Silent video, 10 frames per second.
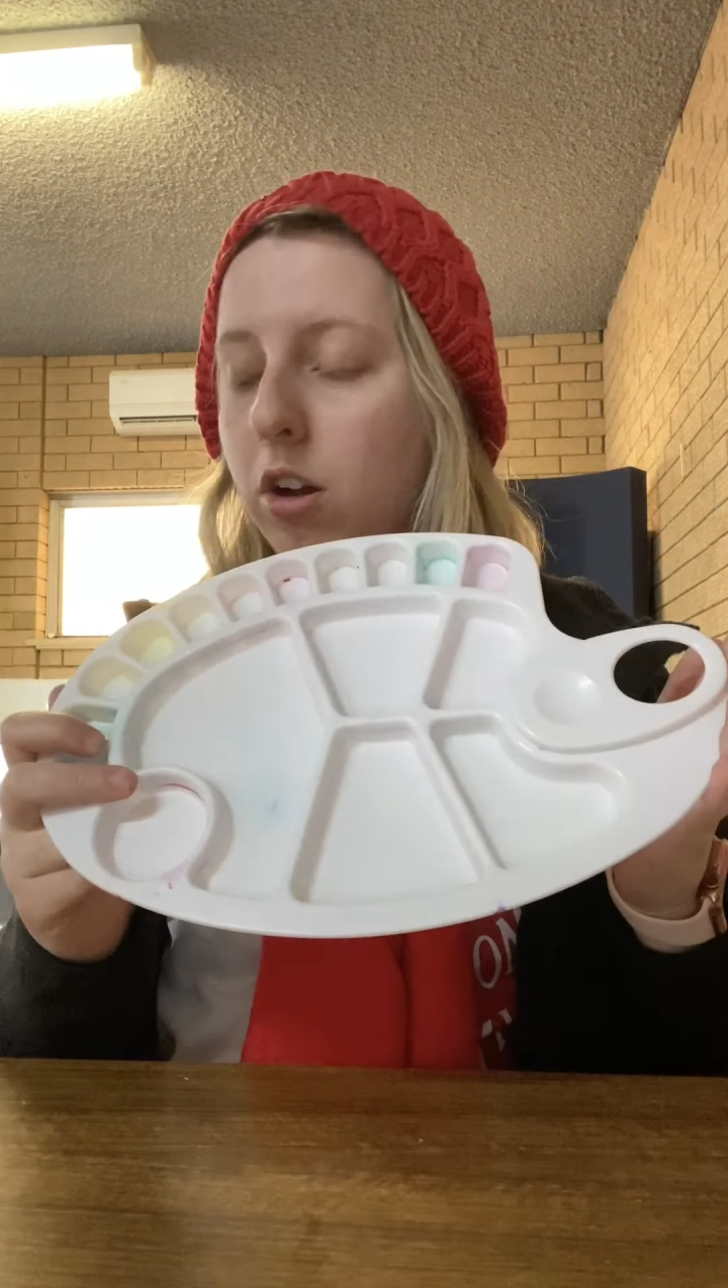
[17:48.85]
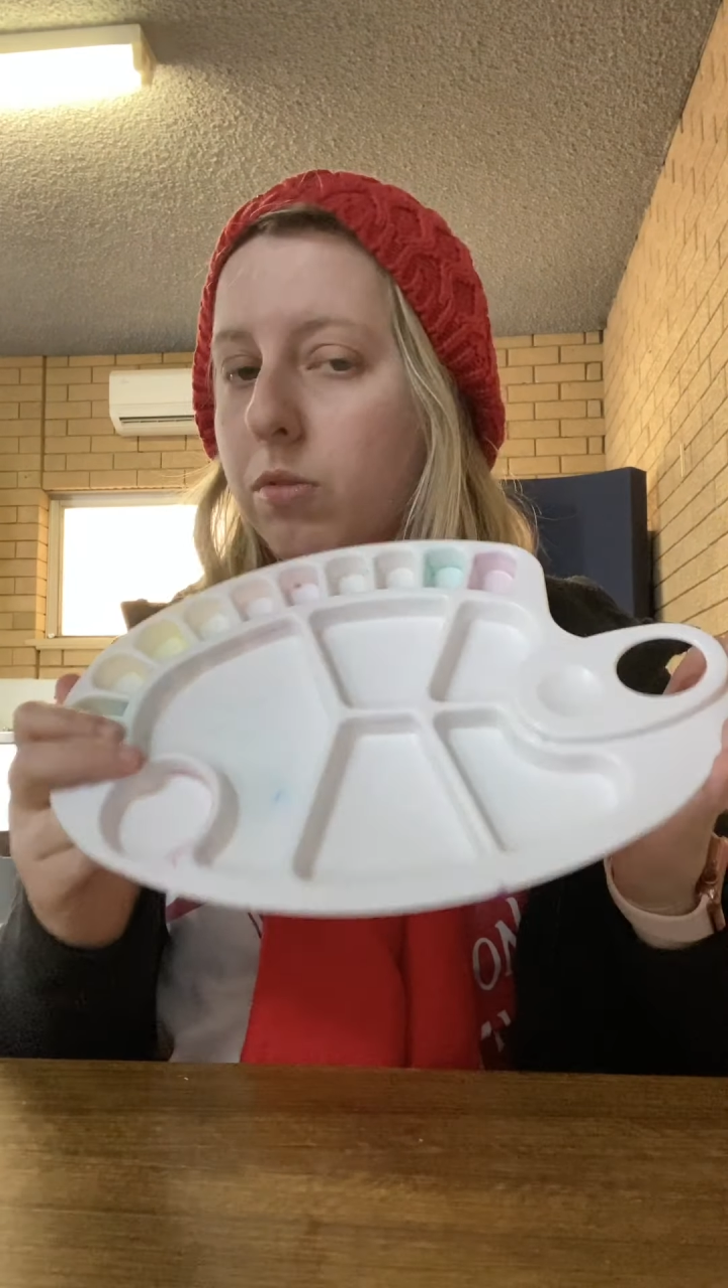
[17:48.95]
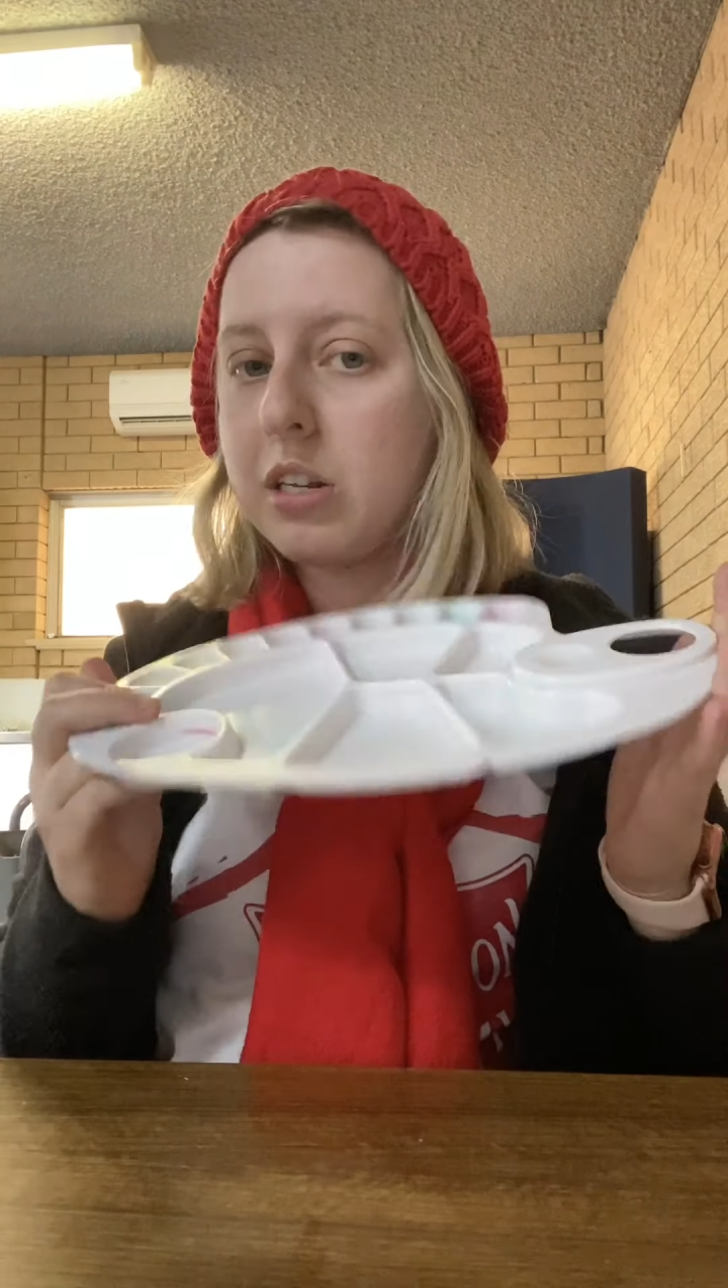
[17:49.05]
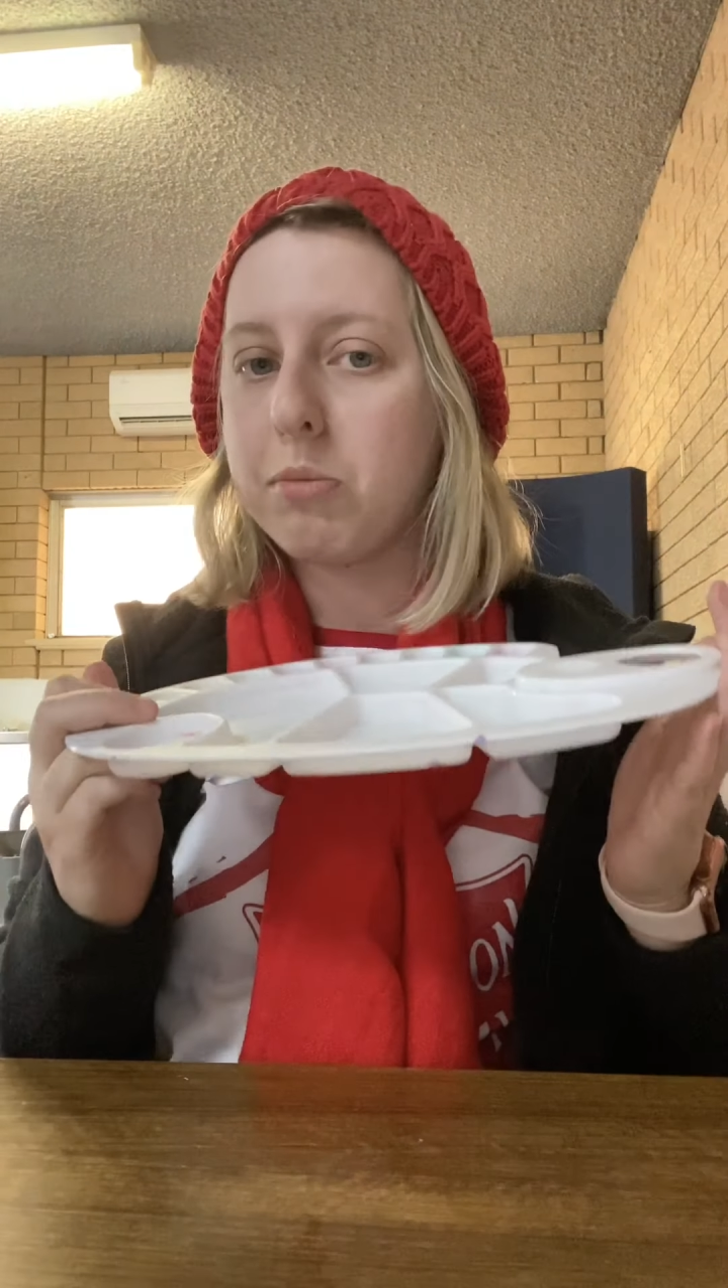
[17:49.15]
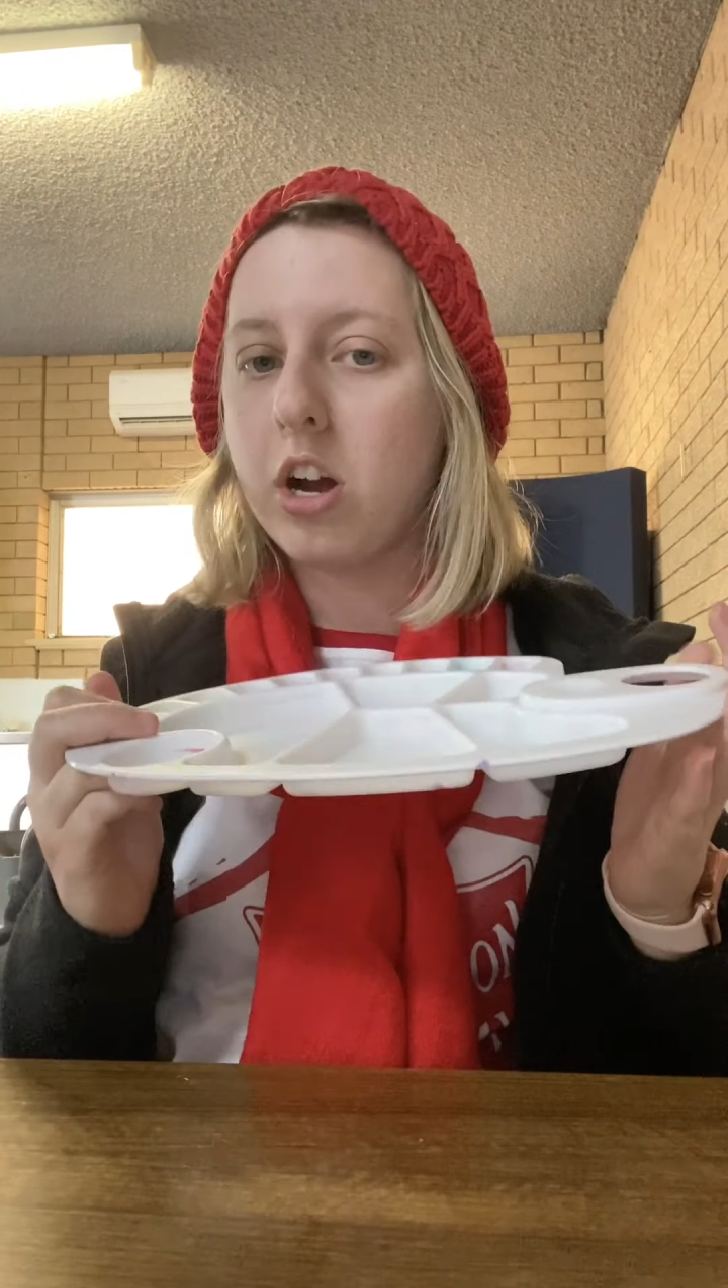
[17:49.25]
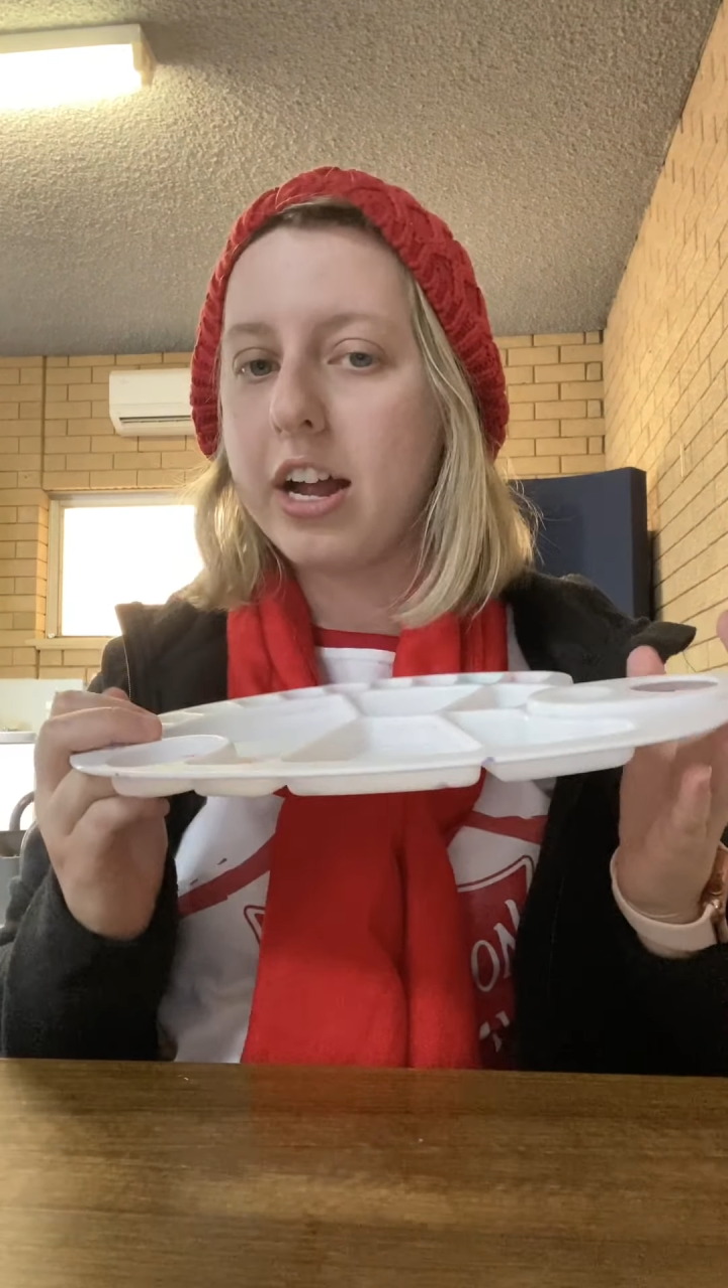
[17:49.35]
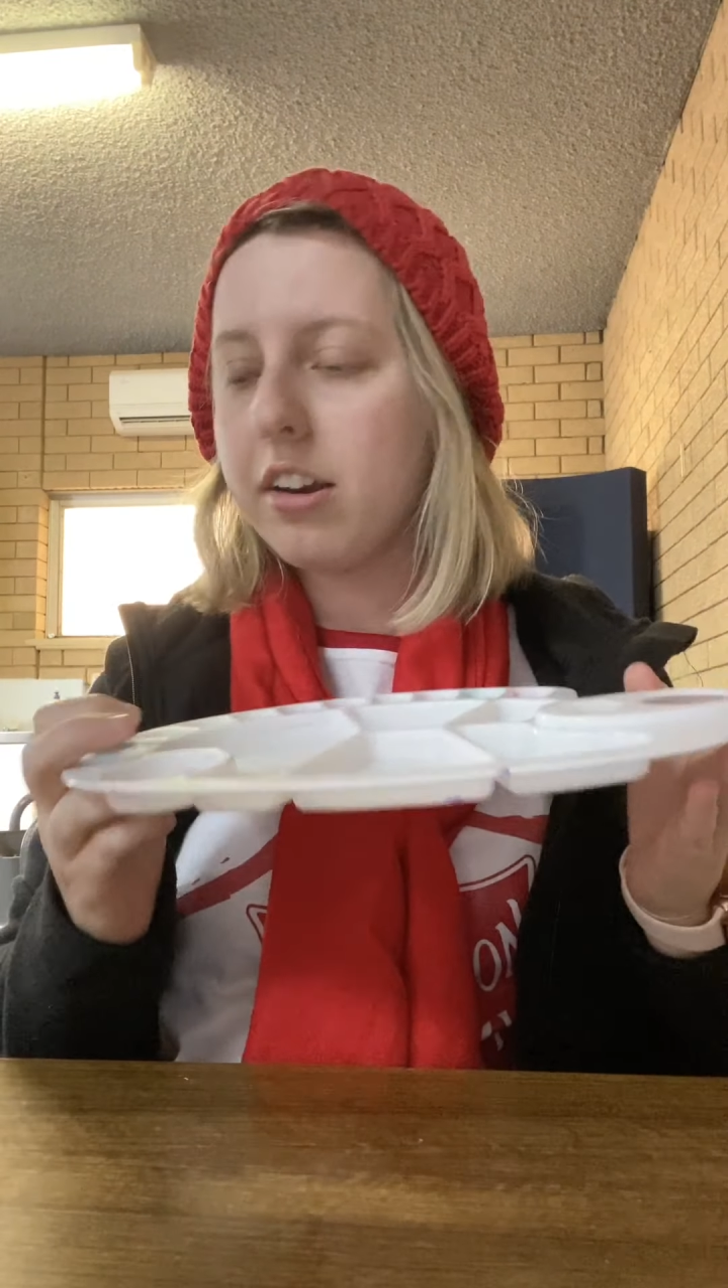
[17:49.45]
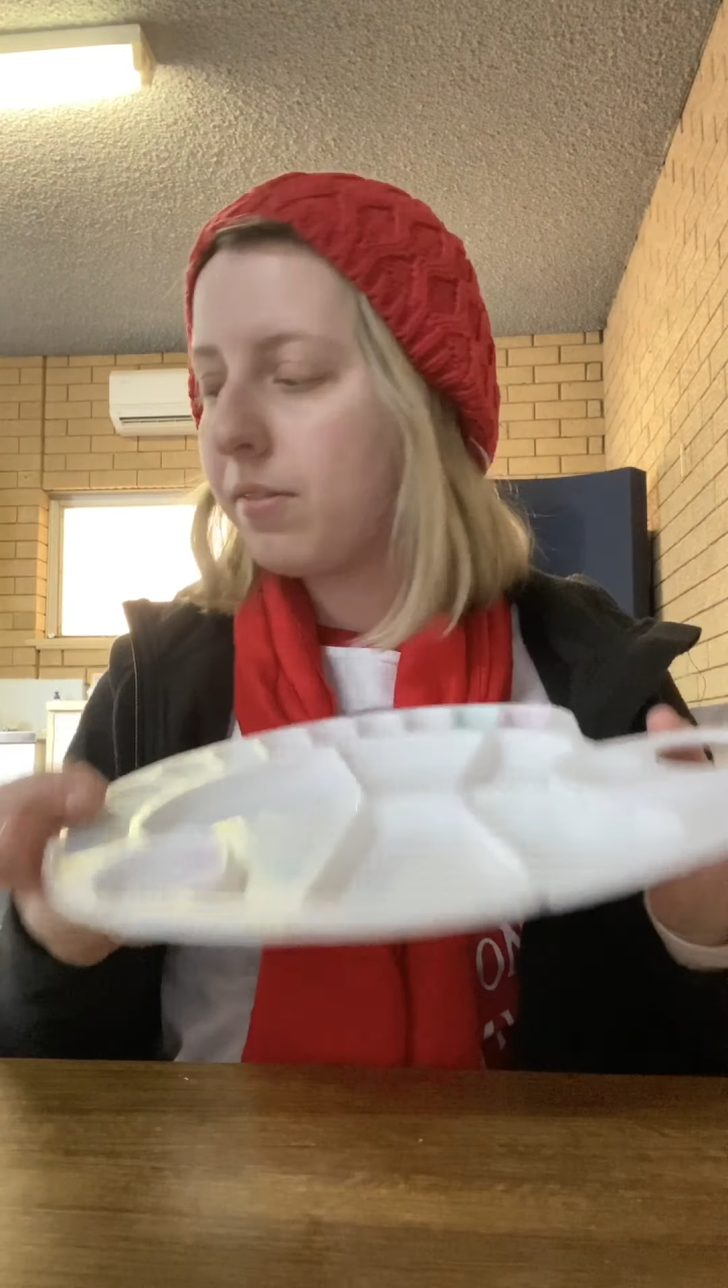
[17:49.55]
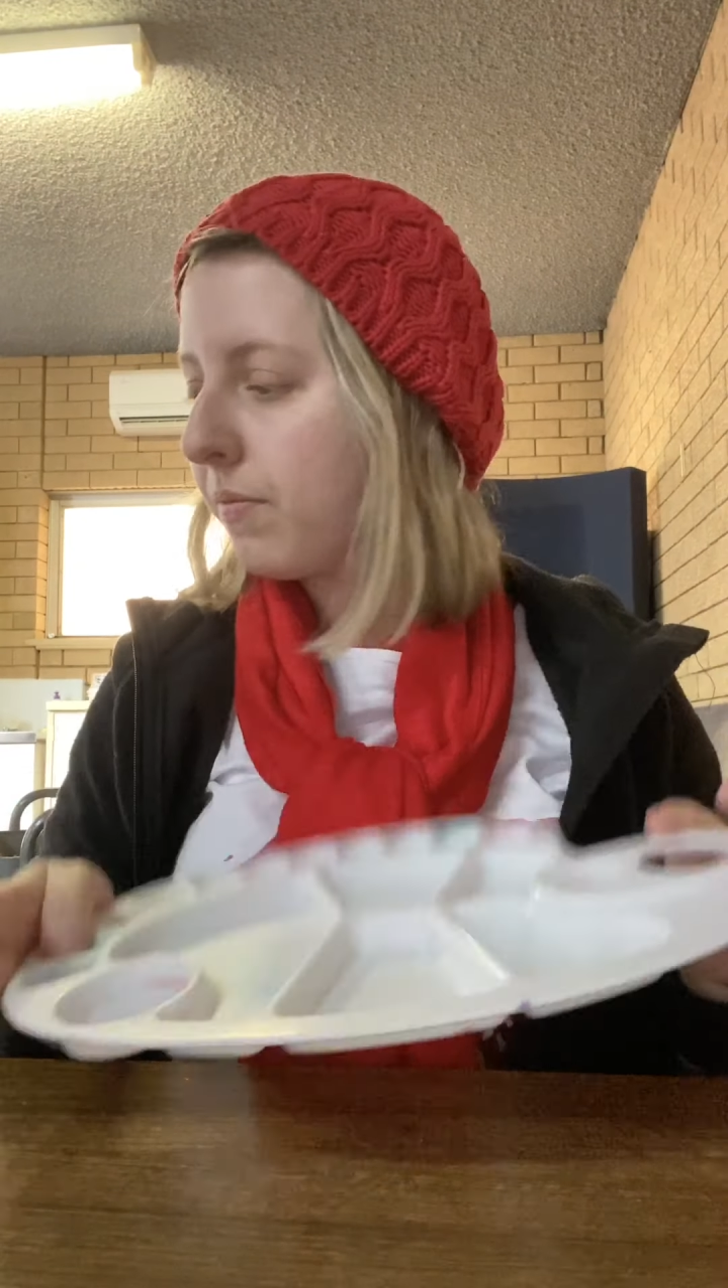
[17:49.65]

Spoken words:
of some kind.